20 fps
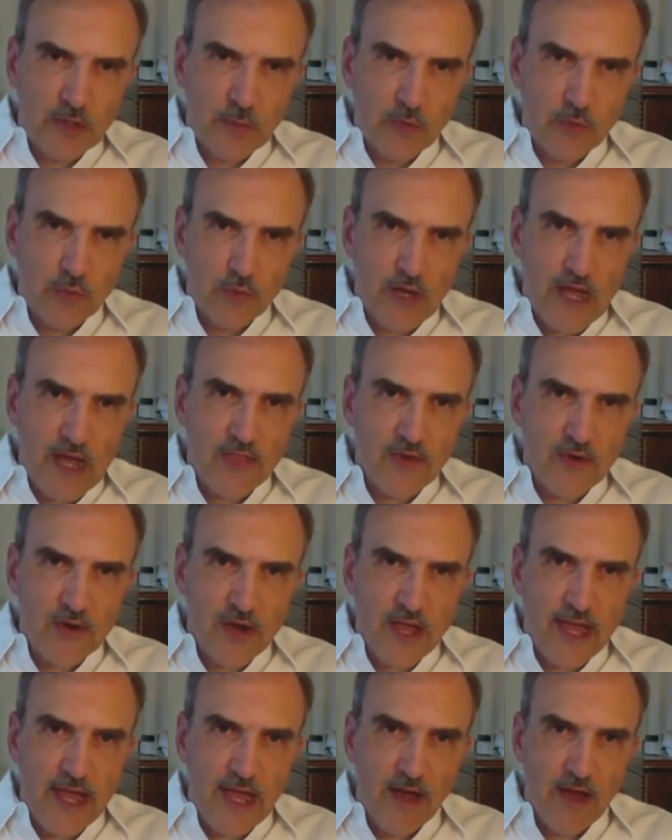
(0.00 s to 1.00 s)
I would rather
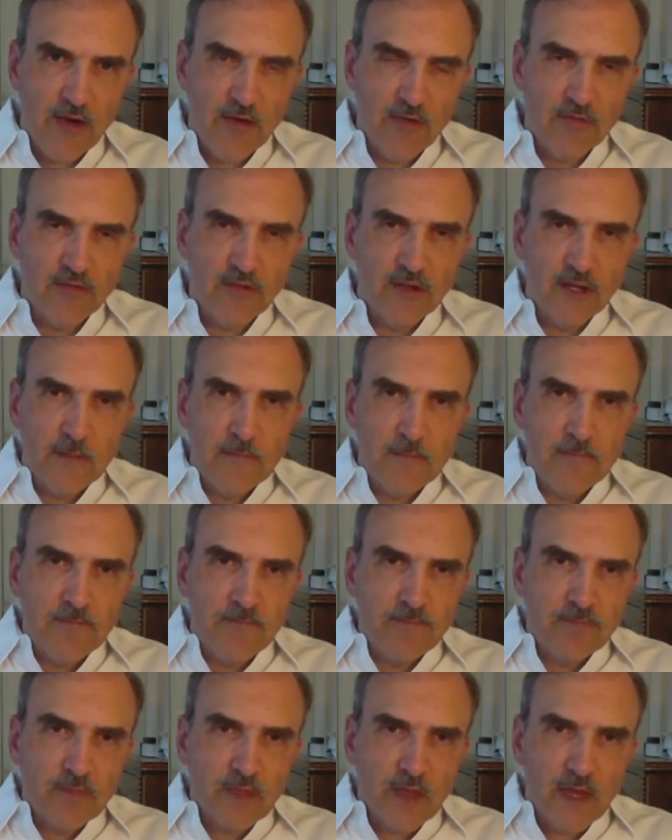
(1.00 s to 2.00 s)
have
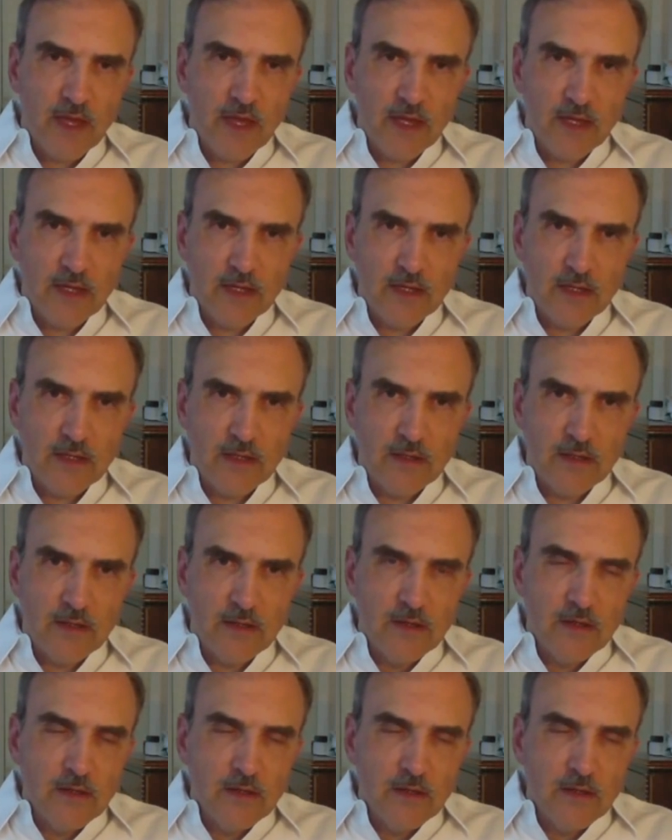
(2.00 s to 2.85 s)
a